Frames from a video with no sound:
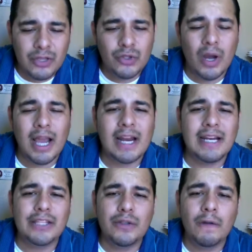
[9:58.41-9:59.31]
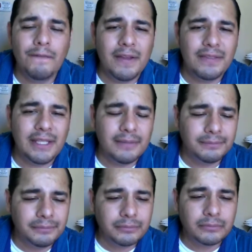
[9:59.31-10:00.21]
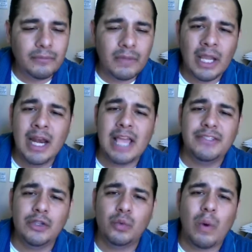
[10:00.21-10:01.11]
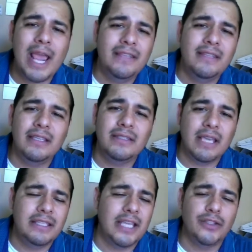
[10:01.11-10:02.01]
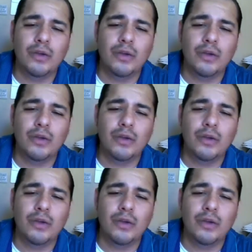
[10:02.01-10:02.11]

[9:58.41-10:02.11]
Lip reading: So I got in at 250, and as this rises, it's at